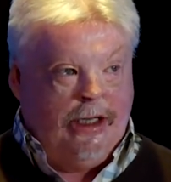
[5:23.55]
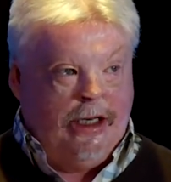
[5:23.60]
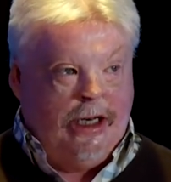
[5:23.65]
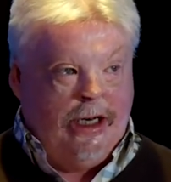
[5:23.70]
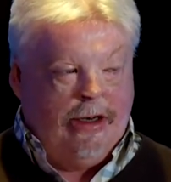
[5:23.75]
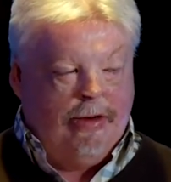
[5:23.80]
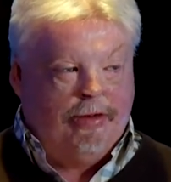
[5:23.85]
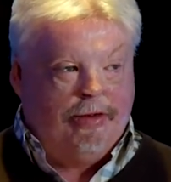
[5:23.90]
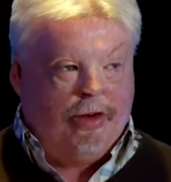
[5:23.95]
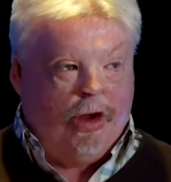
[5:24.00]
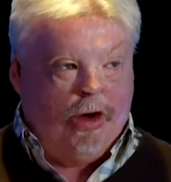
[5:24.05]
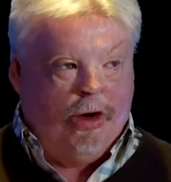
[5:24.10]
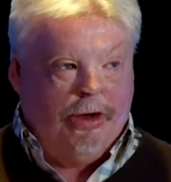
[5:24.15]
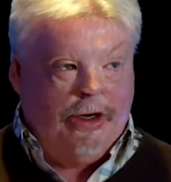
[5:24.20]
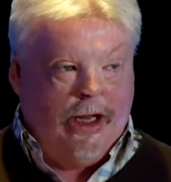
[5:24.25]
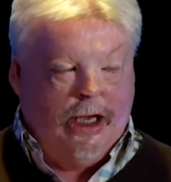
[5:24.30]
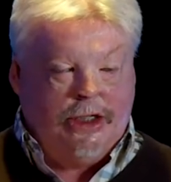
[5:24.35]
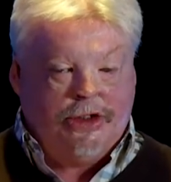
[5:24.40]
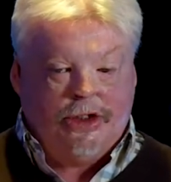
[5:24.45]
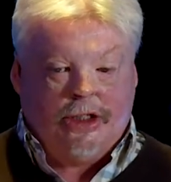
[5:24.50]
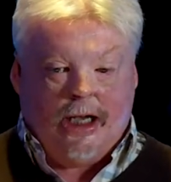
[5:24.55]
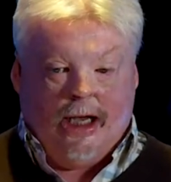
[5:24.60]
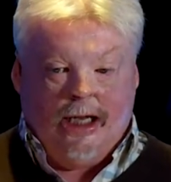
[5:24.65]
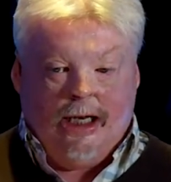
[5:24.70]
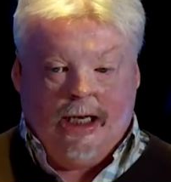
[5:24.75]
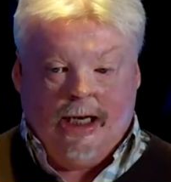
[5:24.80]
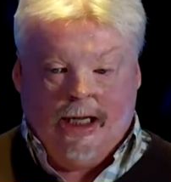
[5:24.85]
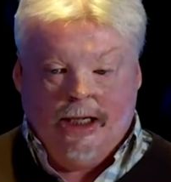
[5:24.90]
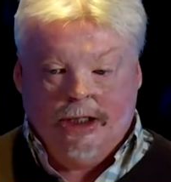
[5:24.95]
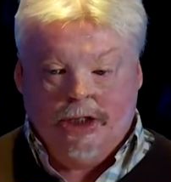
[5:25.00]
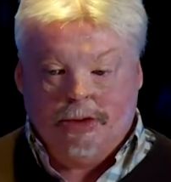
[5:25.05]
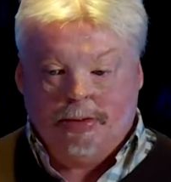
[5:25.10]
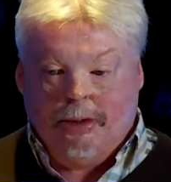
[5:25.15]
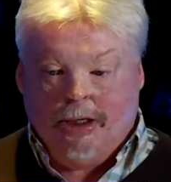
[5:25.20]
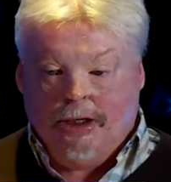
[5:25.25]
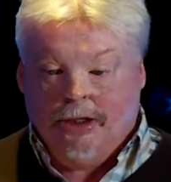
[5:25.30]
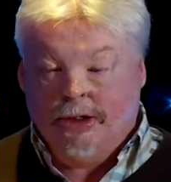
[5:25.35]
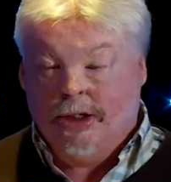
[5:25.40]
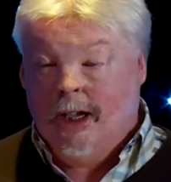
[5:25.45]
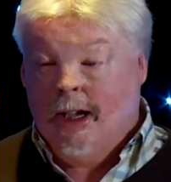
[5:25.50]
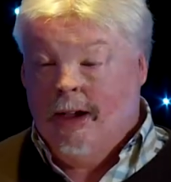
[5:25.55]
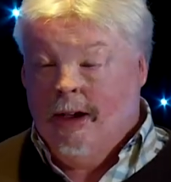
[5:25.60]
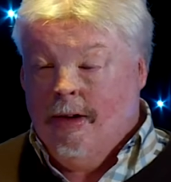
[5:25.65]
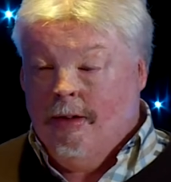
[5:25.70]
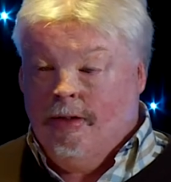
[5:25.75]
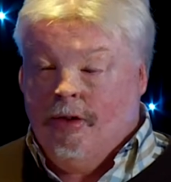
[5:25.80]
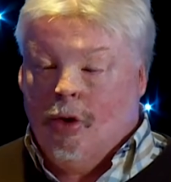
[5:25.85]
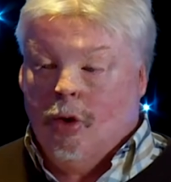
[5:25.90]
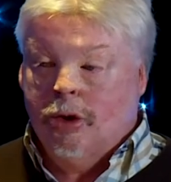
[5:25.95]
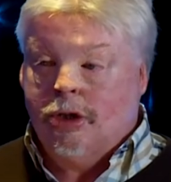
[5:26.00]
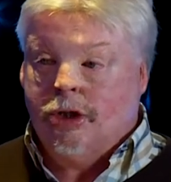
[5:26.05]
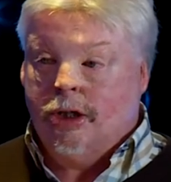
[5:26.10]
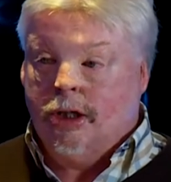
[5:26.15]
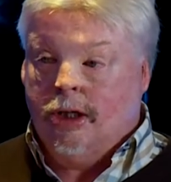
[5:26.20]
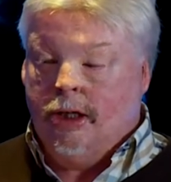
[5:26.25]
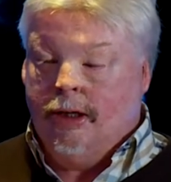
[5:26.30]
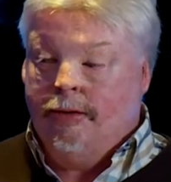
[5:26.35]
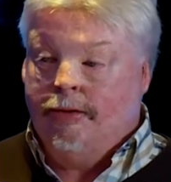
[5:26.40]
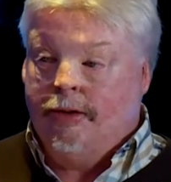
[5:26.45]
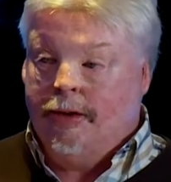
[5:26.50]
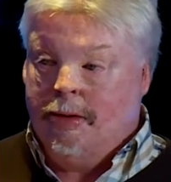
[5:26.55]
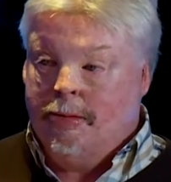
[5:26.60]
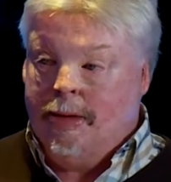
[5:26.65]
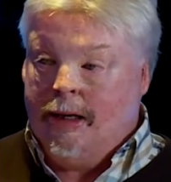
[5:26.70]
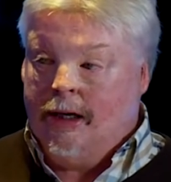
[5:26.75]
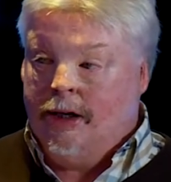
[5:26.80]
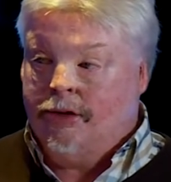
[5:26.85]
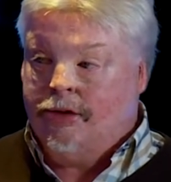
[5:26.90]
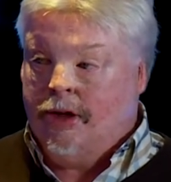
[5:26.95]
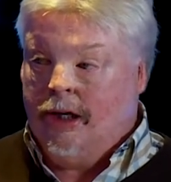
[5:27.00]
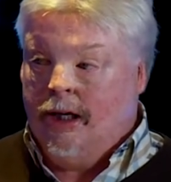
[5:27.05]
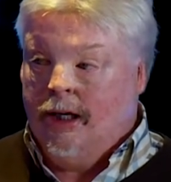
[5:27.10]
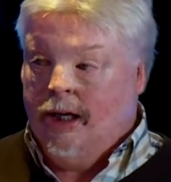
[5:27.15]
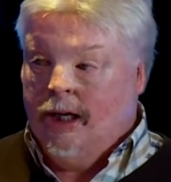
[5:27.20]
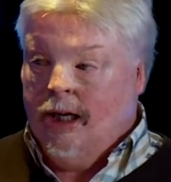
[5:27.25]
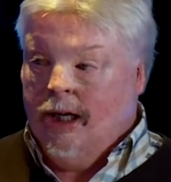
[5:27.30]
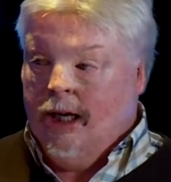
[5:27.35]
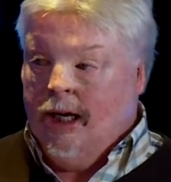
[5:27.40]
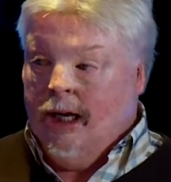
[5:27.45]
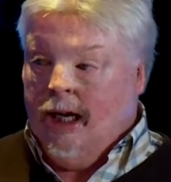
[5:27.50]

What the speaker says: and they didn't follow nice guidelines because, fortunately for the military,